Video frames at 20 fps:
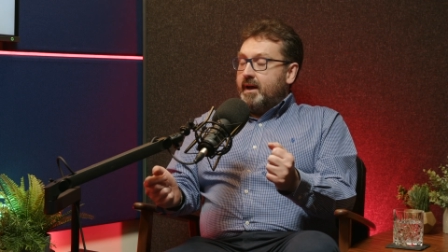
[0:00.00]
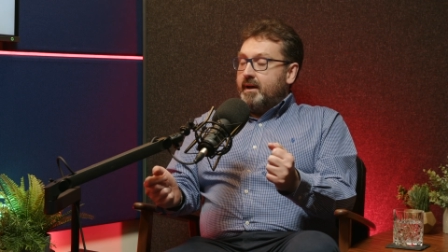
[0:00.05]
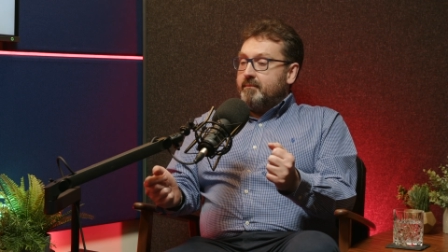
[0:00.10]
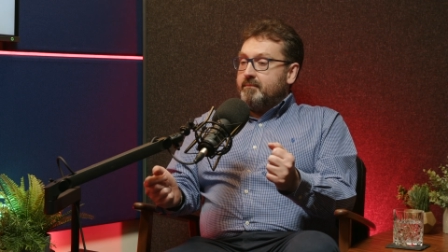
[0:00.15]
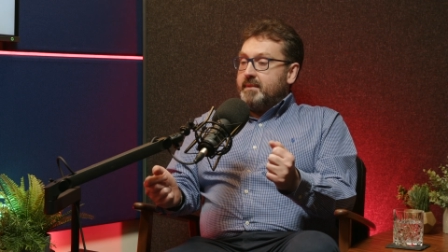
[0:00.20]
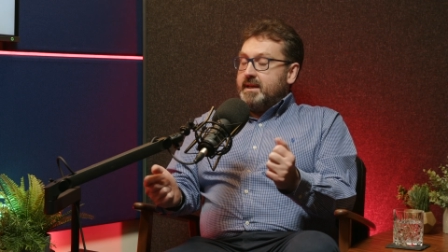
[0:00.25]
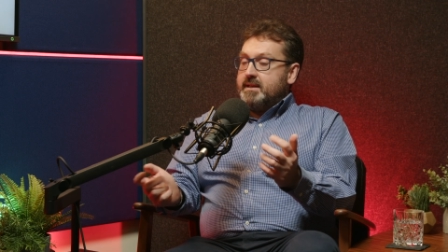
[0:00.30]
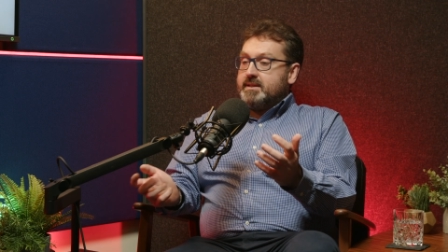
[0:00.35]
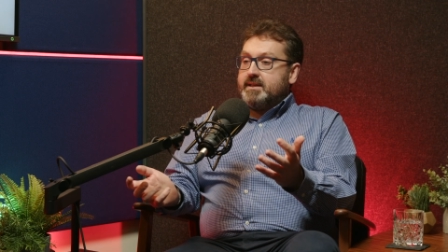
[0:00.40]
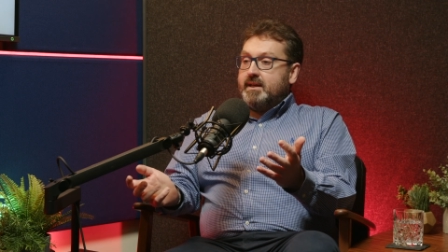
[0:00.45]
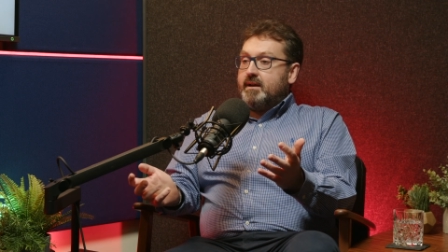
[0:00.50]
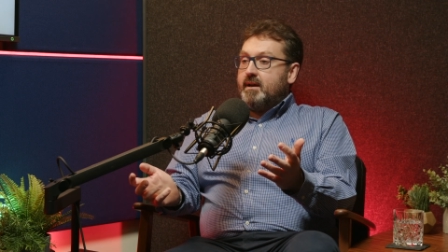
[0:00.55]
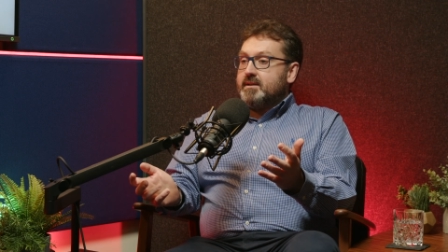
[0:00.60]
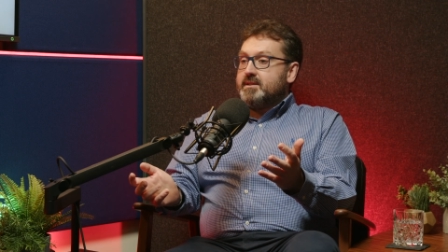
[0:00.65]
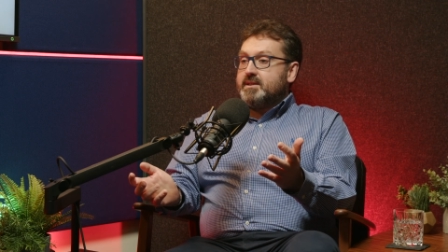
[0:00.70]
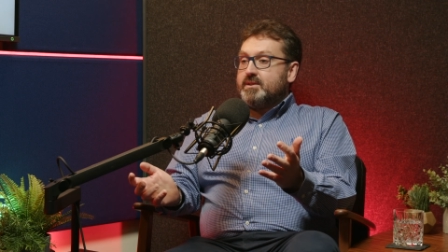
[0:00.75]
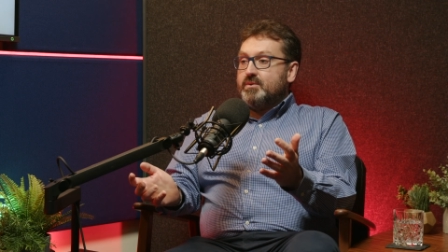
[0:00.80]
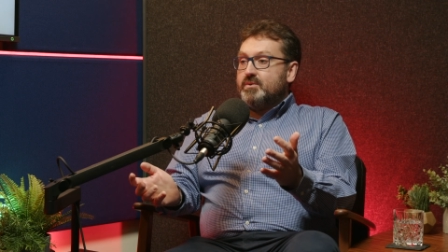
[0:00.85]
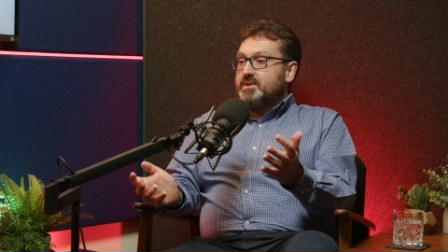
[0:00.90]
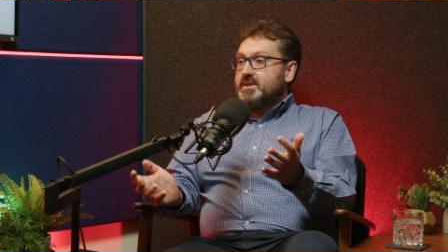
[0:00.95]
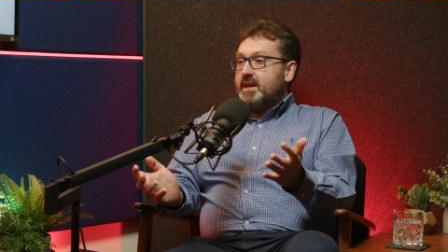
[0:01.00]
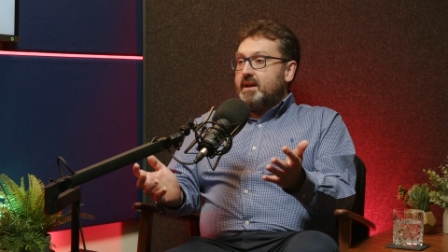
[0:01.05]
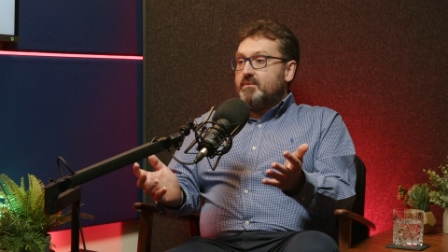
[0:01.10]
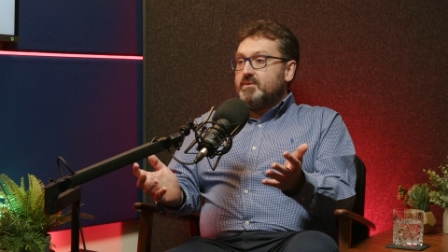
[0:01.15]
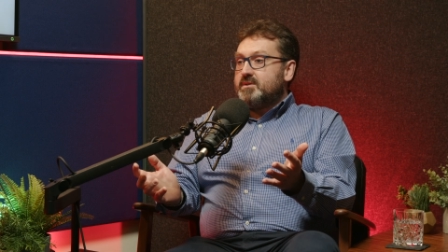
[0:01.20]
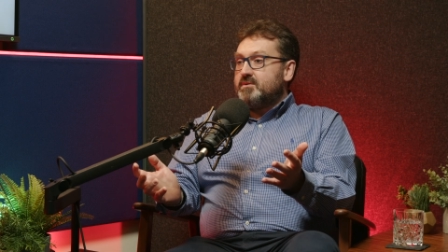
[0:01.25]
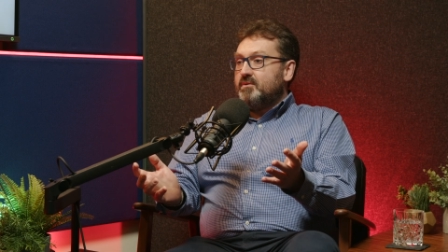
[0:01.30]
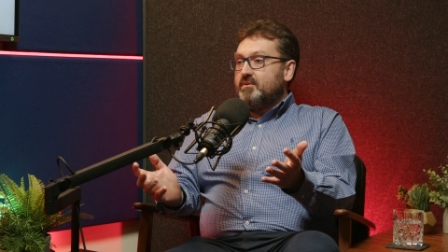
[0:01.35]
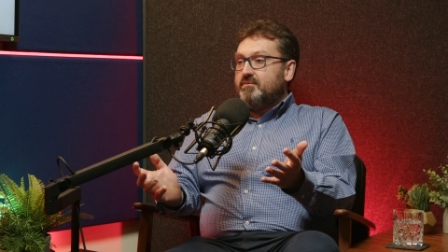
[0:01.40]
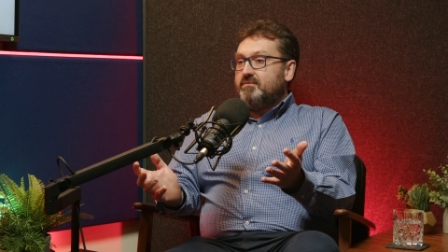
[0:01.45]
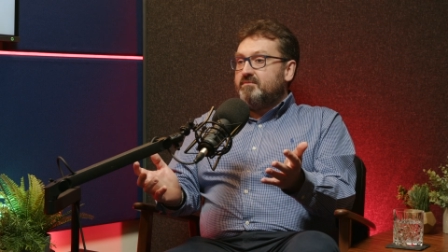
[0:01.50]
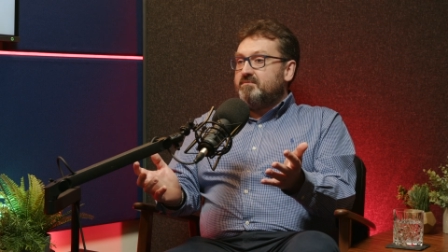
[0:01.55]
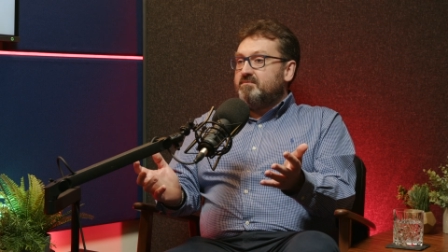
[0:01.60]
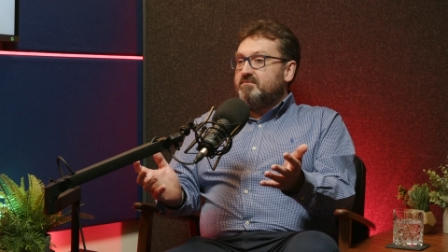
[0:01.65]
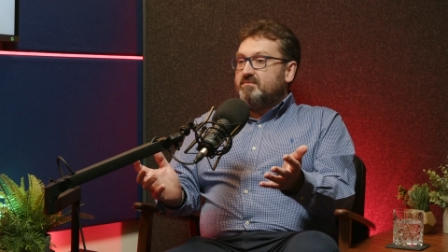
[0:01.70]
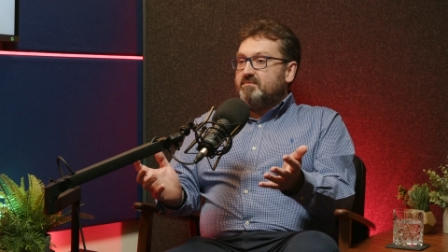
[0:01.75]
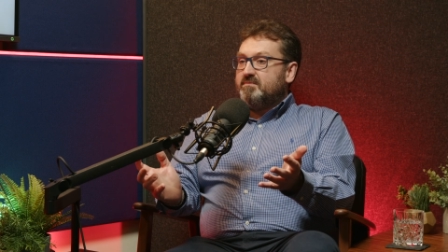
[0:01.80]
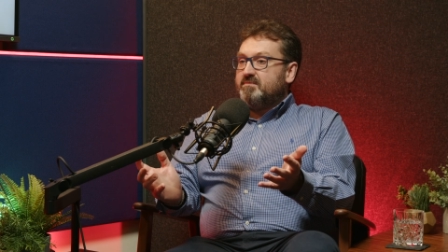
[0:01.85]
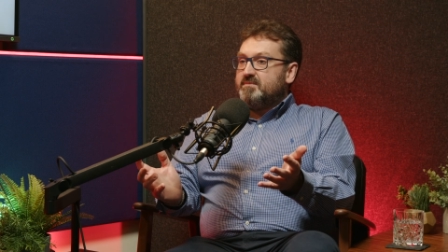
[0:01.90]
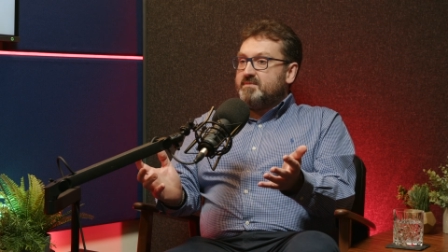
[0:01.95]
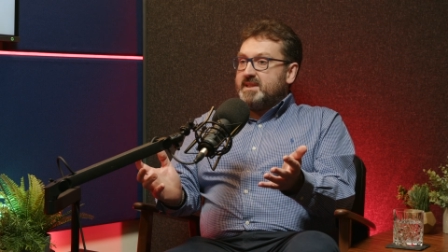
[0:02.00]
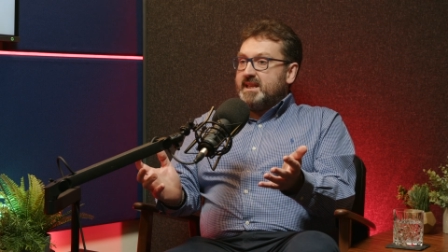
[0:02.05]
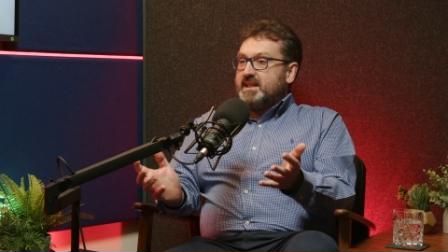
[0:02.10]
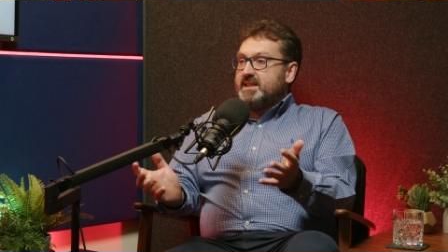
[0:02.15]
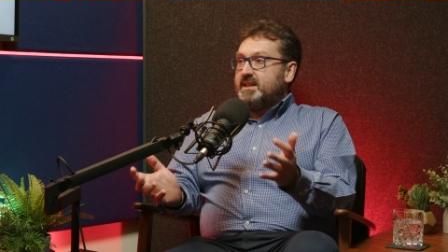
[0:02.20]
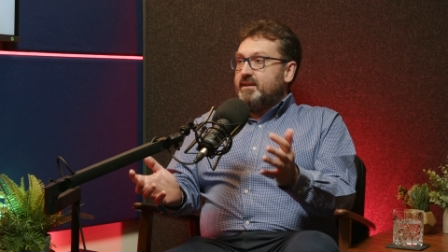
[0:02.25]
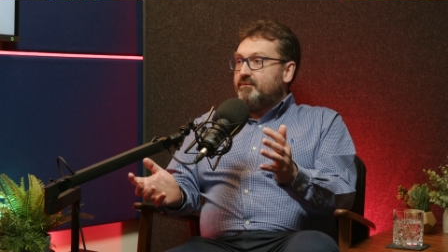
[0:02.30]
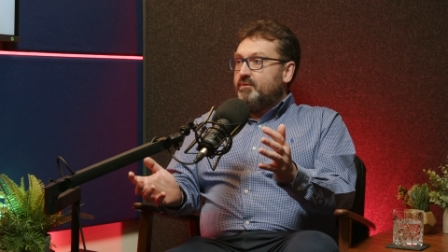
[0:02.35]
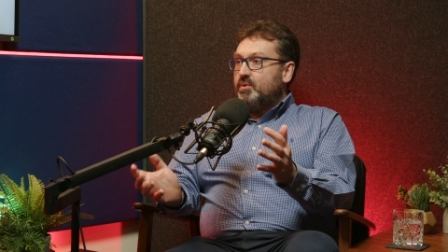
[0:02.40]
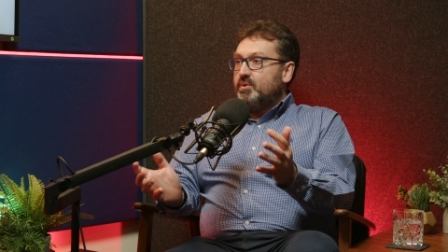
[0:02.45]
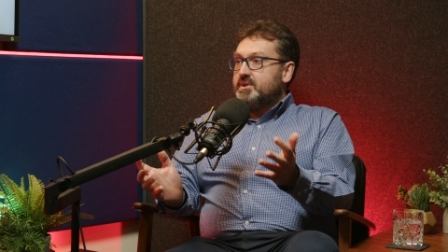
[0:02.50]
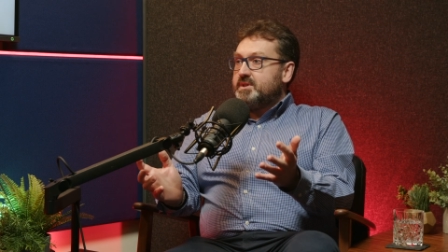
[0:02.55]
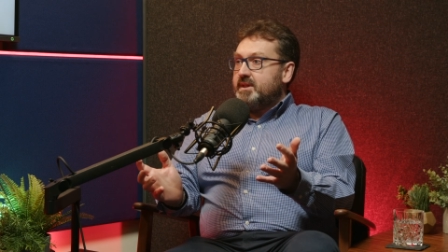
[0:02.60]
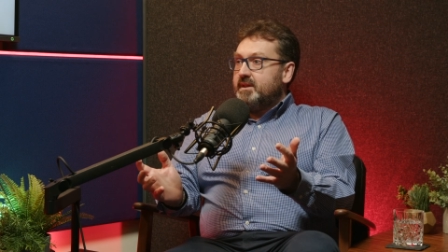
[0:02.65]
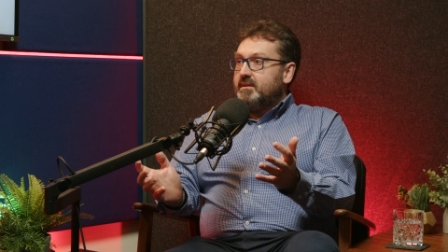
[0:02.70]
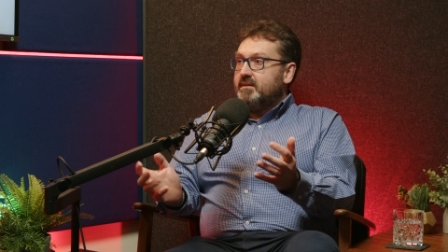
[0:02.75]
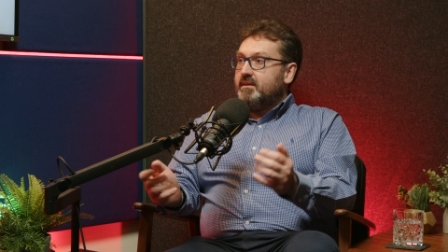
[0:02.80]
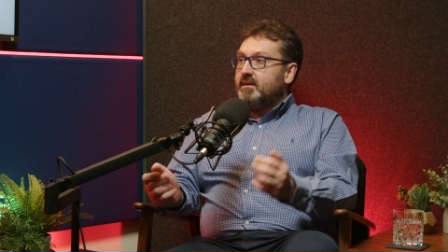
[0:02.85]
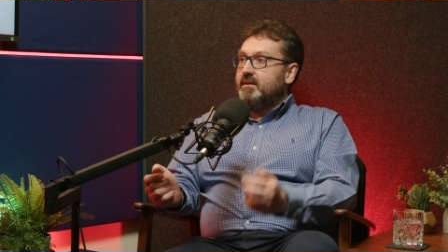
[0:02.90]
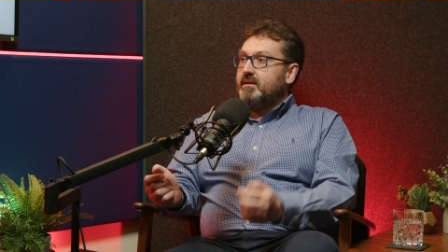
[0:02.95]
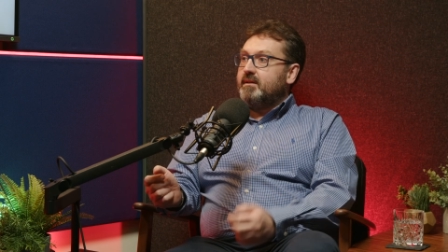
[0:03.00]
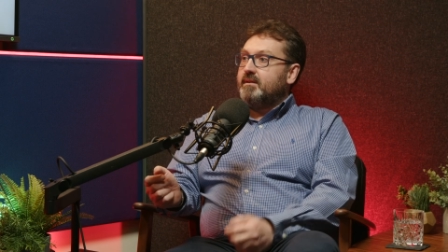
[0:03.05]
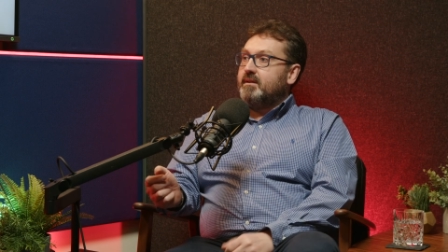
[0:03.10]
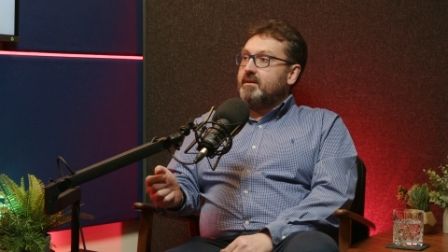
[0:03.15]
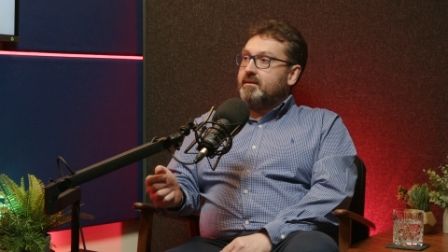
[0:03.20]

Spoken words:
meeting, I'd still say it was sort of 60-40 that